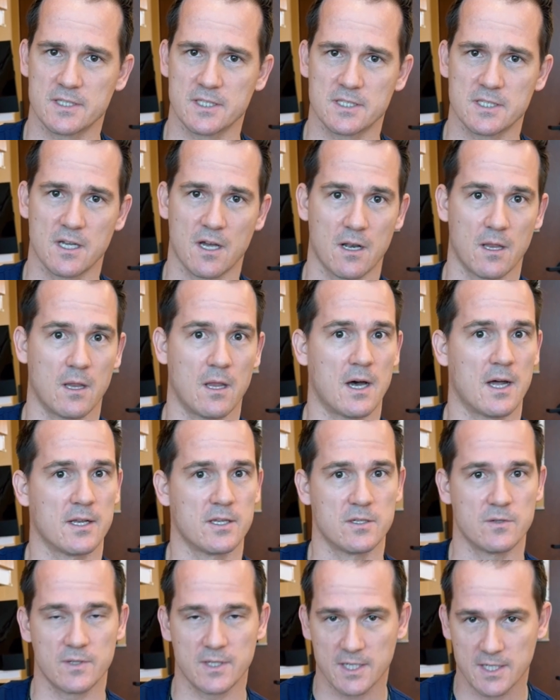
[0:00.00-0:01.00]
It's got a lot of
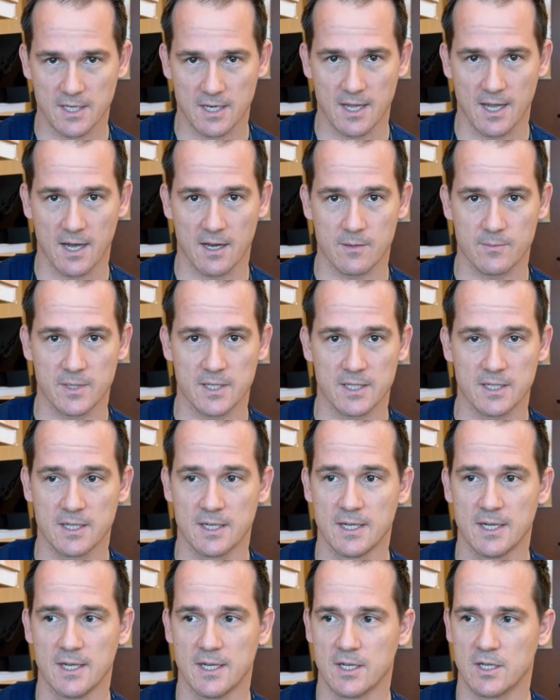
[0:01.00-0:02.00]
unique anatomy.
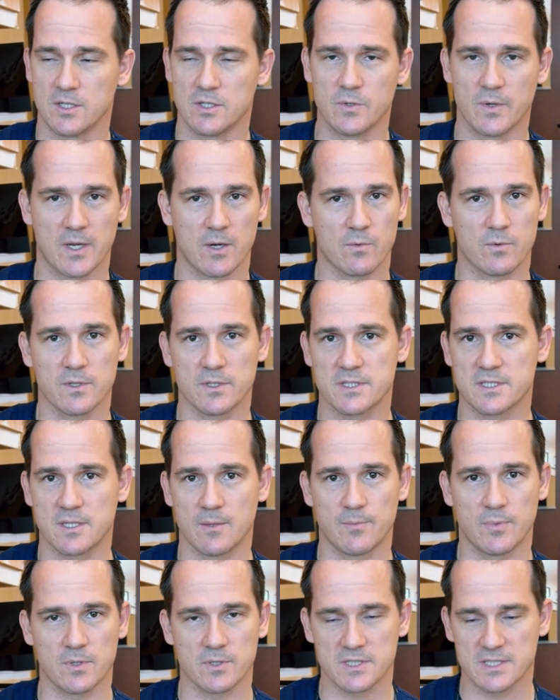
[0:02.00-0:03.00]
Doing a real
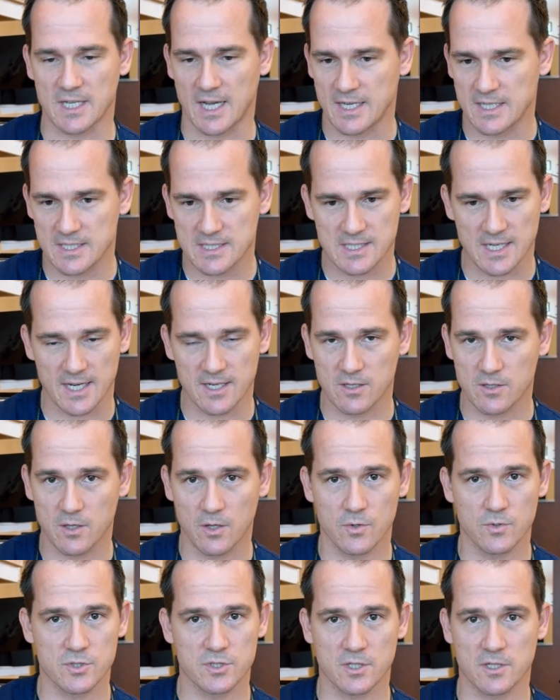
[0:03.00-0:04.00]
simple side-to-side -side
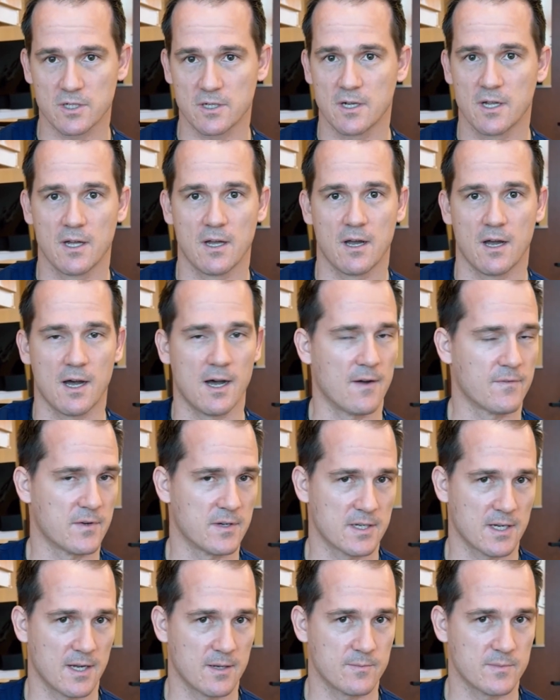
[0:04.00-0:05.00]
closure
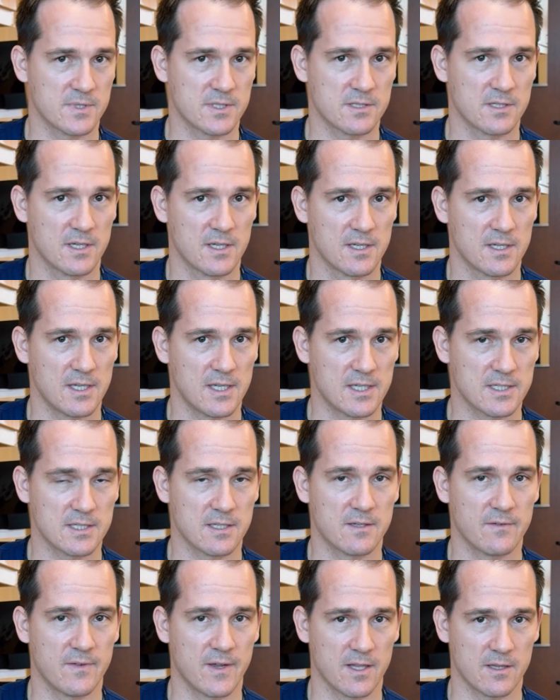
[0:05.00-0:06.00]
oftentimes
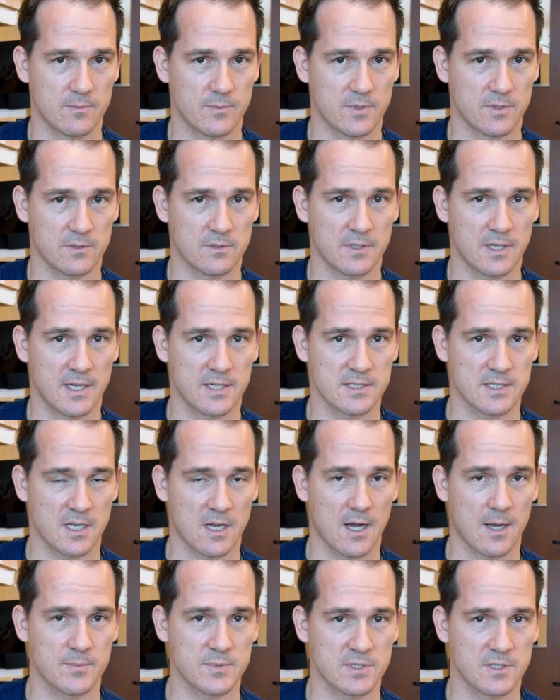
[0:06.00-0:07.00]
isn't available as an
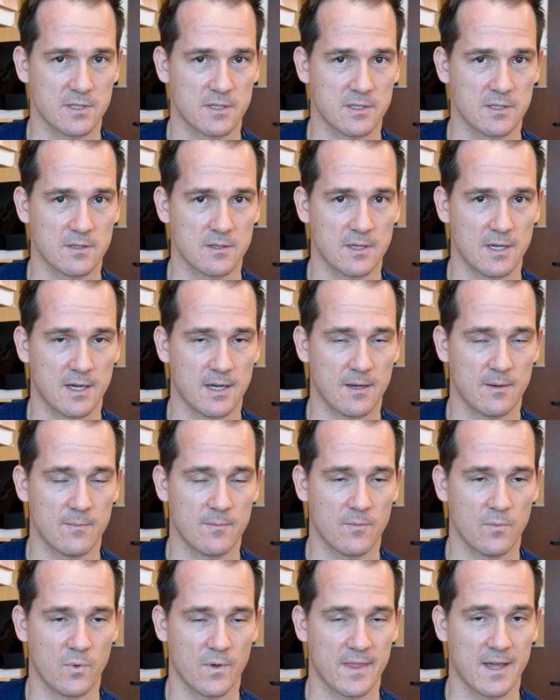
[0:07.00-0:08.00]
option
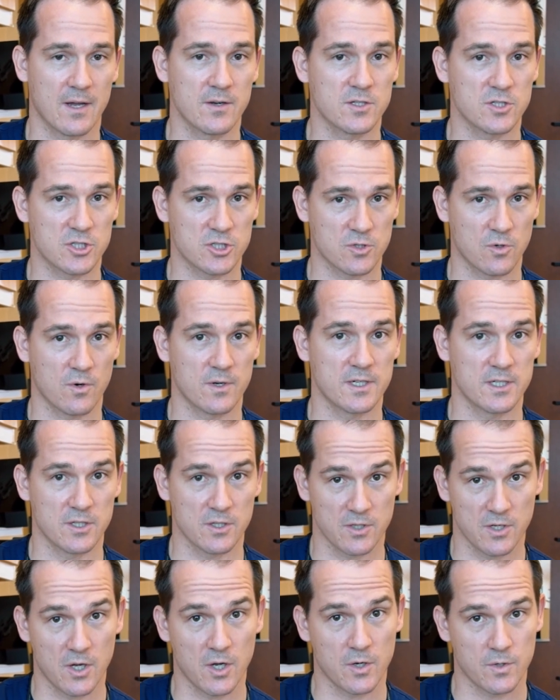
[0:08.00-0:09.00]
um, without distorting your
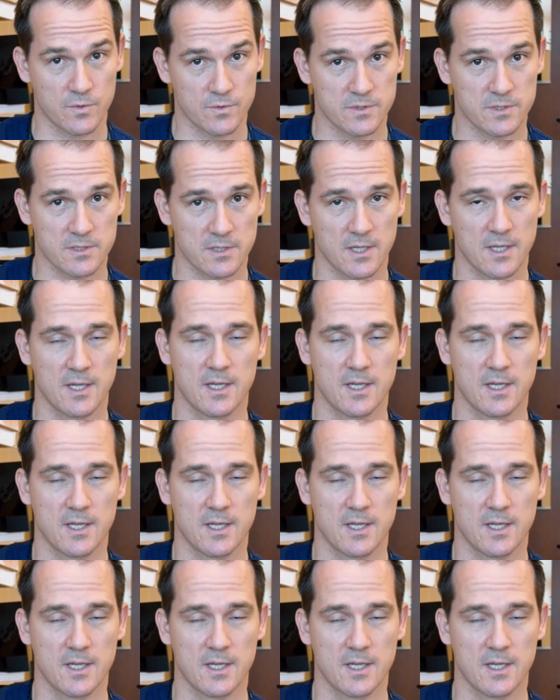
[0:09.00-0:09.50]
nose.